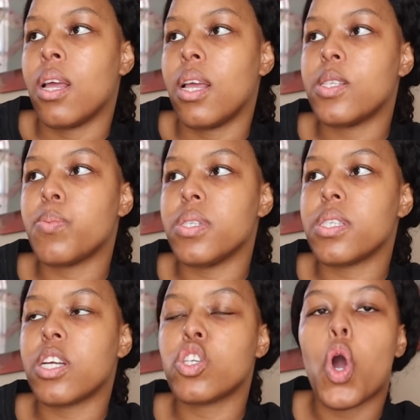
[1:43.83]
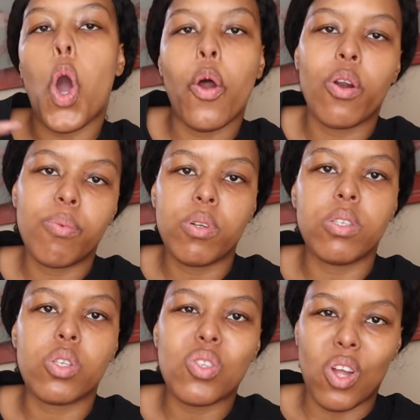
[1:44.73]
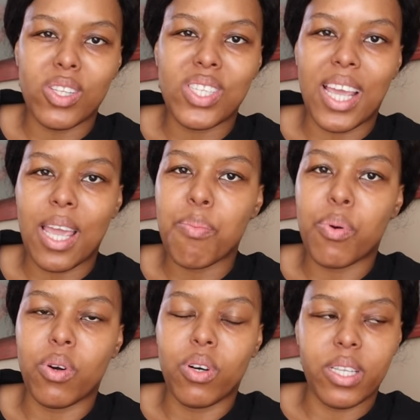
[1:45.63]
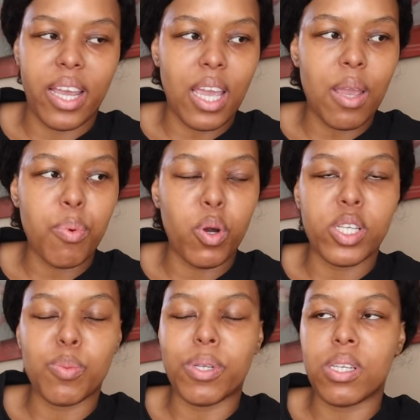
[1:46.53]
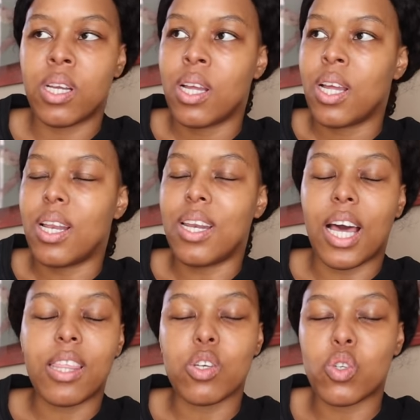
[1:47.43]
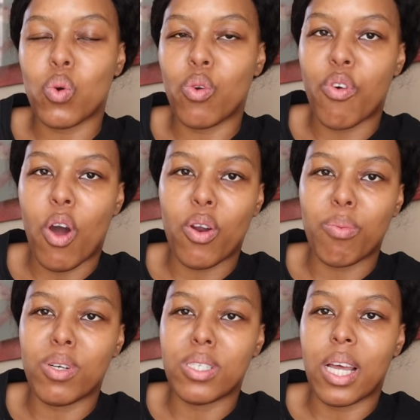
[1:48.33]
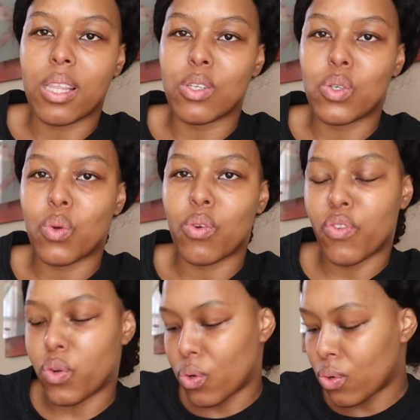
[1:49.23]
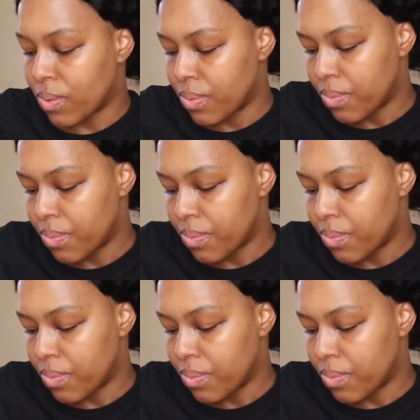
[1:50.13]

It's been such a horrible start to April. Like, April has been nothing short of horrible, nothing short of, you know,